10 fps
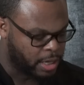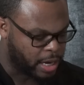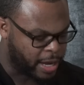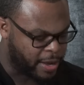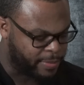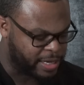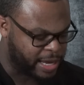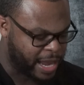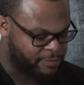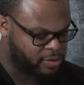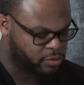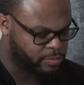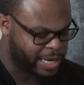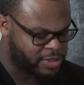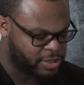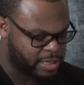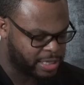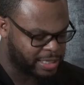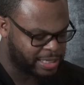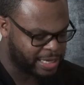Um, and I have to basically
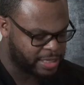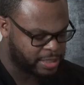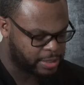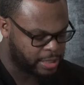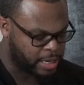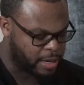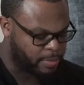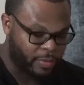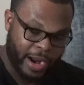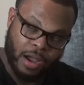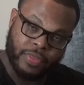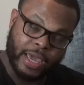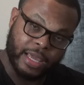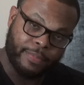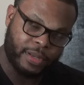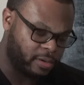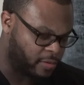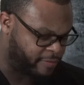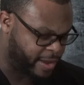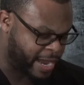get um, around that
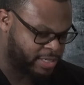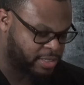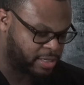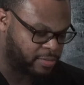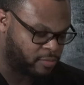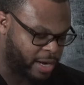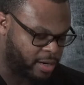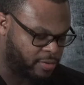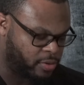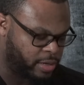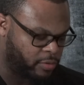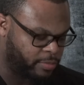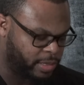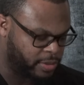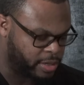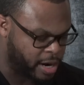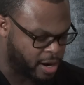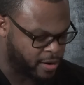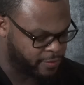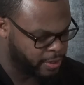epidural fat and then right under there will be the
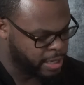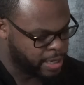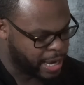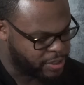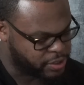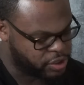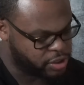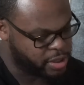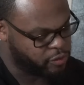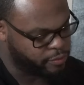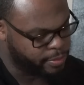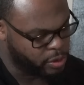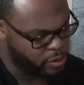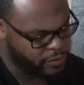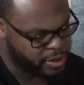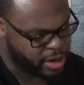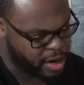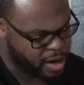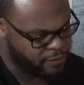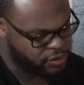nerve. I essentially move the
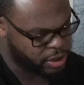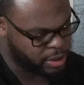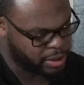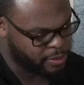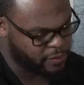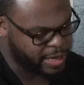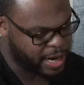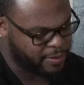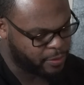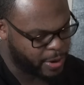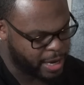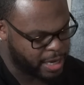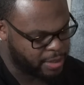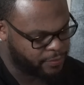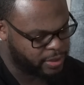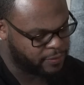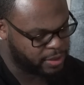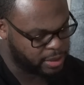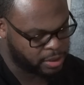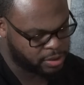nerve, gently move it out of the way if it
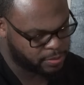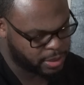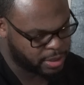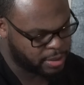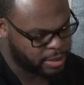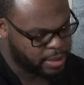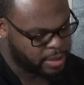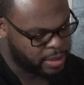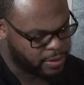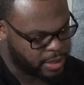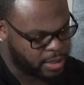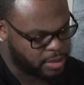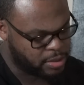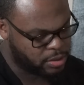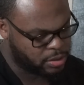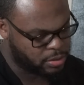needs to be, and then